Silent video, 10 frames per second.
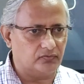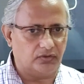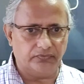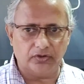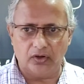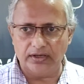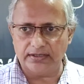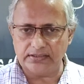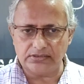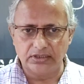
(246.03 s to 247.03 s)
What we call it
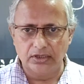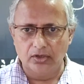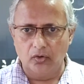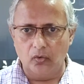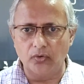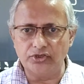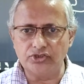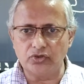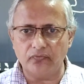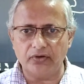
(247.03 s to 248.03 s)
as
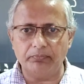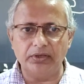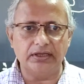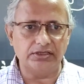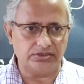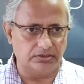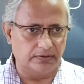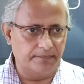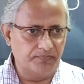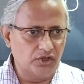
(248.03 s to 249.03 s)
origin of replication.
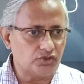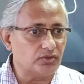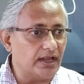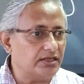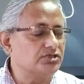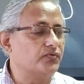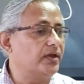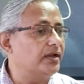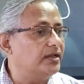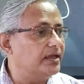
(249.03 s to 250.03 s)
So that is
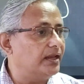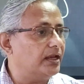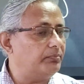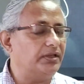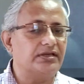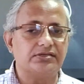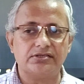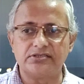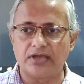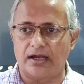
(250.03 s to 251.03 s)
where DNA
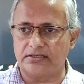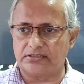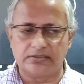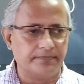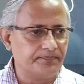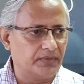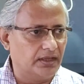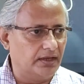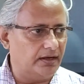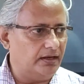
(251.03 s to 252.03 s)
replication starts,
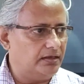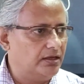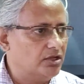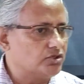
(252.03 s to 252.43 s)
right?